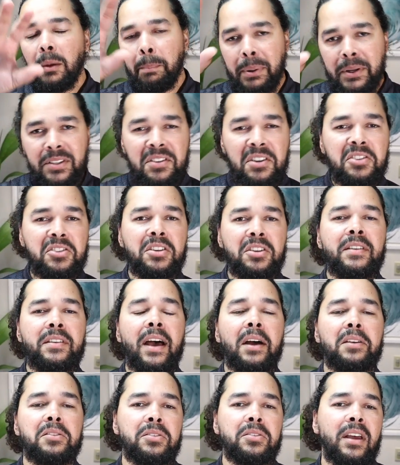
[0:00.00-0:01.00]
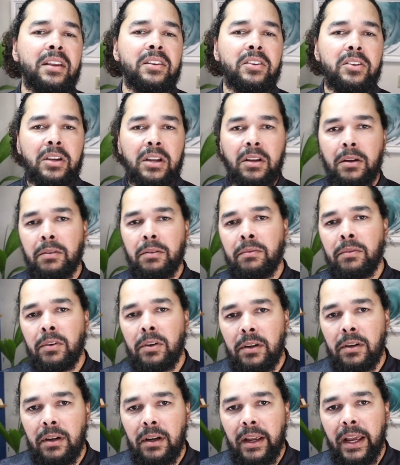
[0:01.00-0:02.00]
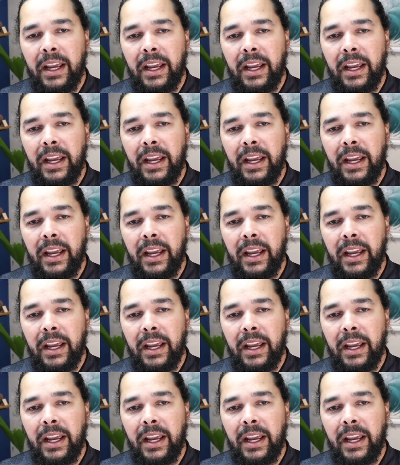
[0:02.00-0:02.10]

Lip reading: position that so that you can convert